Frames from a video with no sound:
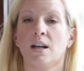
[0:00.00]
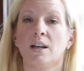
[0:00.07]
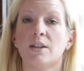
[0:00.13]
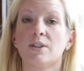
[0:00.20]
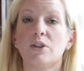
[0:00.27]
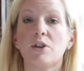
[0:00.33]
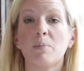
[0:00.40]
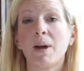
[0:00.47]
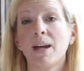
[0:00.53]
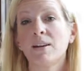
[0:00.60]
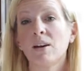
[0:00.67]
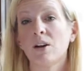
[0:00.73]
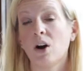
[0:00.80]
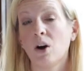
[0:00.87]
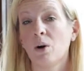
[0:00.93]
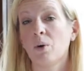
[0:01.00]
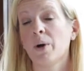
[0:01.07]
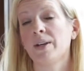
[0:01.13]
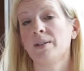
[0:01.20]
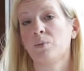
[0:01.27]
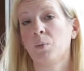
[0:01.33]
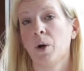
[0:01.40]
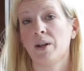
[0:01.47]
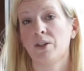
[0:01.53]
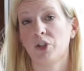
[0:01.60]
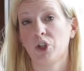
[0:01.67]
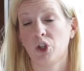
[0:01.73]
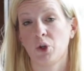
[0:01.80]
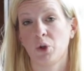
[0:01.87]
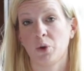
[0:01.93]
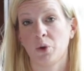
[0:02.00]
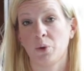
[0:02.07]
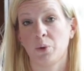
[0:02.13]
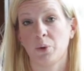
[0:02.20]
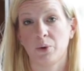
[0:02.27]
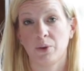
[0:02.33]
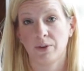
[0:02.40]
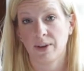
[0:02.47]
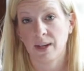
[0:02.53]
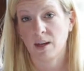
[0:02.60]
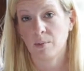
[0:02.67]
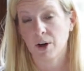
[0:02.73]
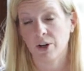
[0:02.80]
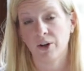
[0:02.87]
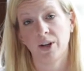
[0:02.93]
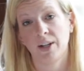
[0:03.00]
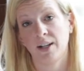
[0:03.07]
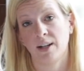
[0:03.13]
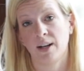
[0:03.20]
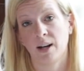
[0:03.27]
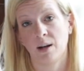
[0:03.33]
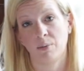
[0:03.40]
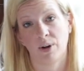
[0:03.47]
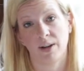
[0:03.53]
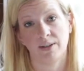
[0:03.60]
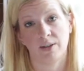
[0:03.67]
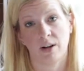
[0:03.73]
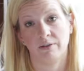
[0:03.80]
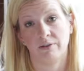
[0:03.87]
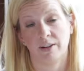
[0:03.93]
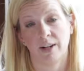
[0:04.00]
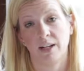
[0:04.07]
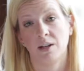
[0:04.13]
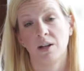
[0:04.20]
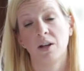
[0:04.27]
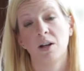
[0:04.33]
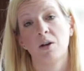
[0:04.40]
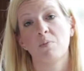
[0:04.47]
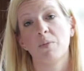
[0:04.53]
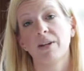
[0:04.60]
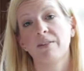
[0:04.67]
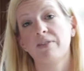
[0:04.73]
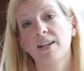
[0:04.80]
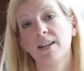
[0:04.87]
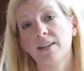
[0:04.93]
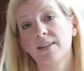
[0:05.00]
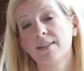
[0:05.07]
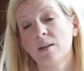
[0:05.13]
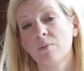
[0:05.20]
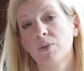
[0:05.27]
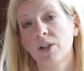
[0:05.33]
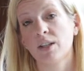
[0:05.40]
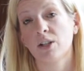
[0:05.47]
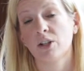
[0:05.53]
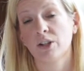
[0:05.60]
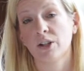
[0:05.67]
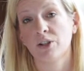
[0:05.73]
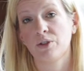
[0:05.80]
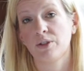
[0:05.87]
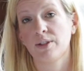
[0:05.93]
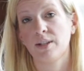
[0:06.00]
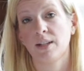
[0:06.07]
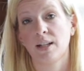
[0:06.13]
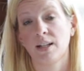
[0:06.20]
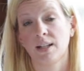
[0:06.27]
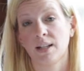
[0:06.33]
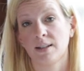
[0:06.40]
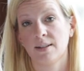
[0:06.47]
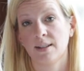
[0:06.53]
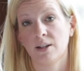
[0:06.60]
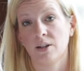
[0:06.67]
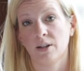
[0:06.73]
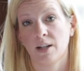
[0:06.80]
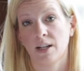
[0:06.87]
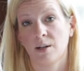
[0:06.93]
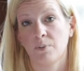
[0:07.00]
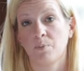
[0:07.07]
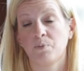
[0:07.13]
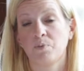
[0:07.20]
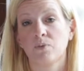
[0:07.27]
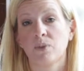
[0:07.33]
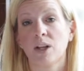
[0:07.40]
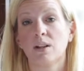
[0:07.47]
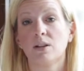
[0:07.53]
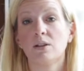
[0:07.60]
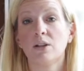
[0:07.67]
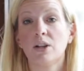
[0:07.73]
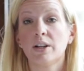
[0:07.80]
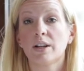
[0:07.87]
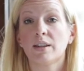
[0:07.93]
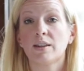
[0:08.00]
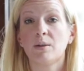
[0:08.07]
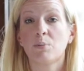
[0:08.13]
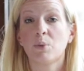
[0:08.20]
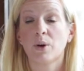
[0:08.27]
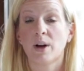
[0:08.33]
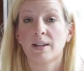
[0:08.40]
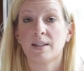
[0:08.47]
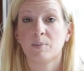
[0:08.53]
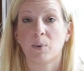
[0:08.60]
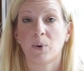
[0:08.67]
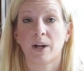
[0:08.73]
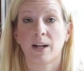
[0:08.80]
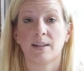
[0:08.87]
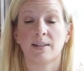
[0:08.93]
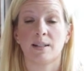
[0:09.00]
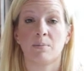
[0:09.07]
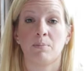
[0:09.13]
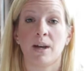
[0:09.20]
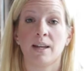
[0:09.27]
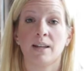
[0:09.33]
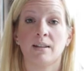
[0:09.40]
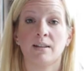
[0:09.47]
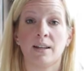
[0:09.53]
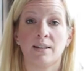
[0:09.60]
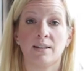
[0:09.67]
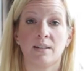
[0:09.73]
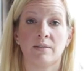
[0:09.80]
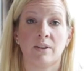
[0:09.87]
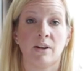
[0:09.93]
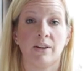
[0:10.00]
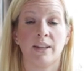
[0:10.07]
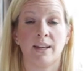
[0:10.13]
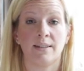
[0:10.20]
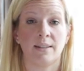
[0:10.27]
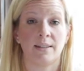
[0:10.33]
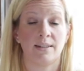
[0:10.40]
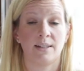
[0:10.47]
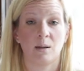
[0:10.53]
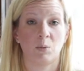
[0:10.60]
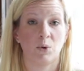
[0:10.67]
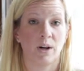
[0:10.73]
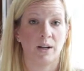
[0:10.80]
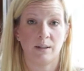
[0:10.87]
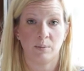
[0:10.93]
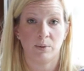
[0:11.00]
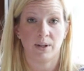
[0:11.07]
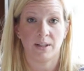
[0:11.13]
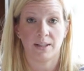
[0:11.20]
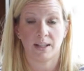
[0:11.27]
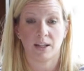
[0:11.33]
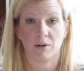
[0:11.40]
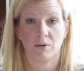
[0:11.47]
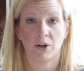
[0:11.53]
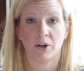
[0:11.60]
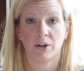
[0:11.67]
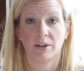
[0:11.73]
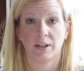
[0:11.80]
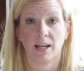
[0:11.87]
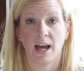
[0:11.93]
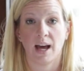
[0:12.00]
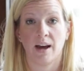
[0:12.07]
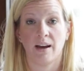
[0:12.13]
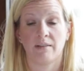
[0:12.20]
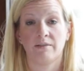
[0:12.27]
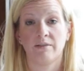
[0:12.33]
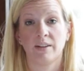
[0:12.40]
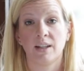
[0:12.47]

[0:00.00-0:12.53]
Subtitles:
So you may not always want to think about creating a high-priced offering, but if it is something that you're interested in considering, look at the price points and make a list of all the existing price points that you currently have.